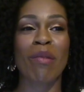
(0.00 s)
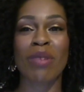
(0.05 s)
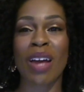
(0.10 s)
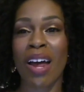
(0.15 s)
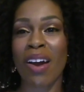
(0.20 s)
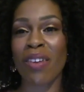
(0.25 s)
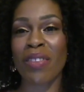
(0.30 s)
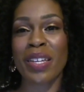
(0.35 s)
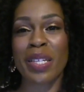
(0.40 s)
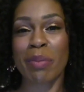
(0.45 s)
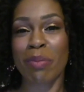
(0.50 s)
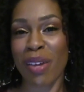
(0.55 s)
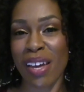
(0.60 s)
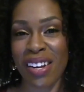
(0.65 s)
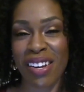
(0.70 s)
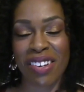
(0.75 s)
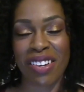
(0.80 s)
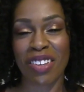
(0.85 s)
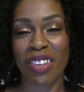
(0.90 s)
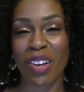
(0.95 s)
I'm not on this
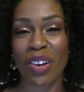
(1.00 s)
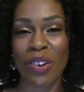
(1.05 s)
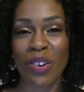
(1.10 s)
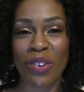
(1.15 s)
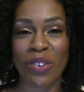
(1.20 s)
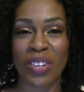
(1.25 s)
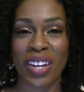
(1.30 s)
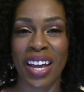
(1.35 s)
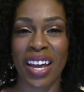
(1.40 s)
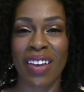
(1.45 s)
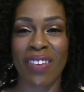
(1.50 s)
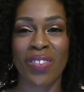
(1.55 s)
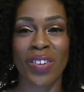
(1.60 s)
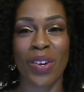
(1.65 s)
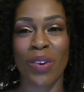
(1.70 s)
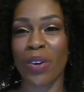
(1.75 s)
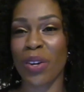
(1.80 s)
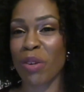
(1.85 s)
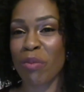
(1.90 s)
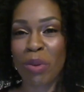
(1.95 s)
planet alone, and
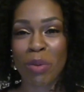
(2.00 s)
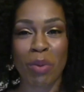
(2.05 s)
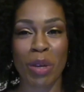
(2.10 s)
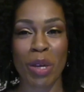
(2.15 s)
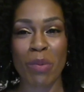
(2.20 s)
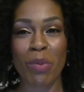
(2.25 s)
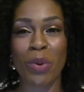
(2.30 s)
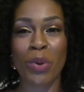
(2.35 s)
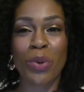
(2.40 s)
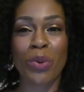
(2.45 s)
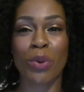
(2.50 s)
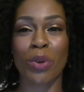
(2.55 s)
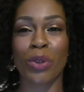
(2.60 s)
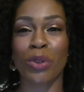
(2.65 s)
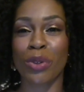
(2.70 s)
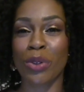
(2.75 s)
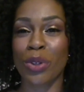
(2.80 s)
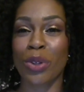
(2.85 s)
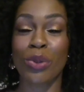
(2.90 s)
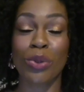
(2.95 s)
there are going to be people who
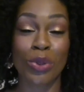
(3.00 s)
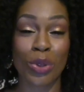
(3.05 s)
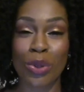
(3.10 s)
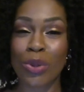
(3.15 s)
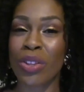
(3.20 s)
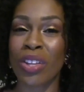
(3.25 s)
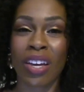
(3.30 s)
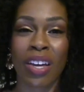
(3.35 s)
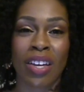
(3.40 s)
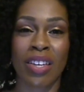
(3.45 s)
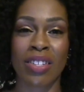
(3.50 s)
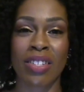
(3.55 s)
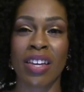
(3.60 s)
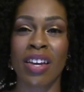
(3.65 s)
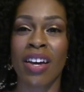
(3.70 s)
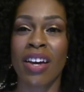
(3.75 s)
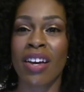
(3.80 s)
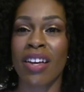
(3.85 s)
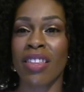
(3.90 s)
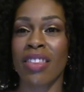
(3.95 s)
do things
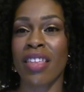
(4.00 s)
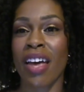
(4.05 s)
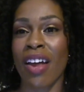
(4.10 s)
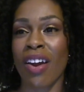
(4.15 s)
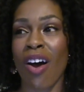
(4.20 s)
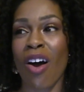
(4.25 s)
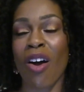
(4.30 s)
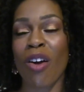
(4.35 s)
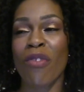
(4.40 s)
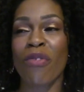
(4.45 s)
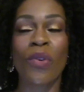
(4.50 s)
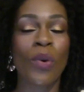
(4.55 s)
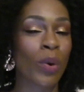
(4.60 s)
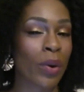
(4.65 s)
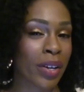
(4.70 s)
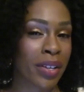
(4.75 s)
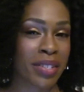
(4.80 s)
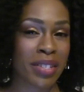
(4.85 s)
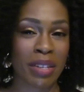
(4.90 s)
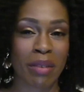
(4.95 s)
that are
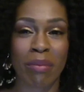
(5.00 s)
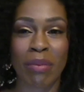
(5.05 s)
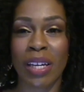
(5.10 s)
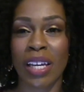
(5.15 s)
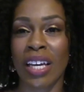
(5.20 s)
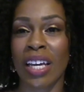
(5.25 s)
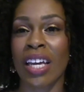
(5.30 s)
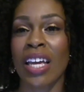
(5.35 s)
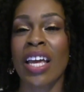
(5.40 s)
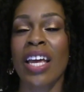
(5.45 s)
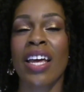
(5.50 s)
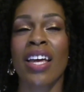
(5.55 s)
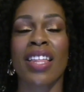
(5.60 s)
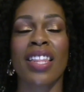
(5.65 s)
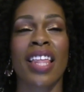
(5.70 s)
foreign to me,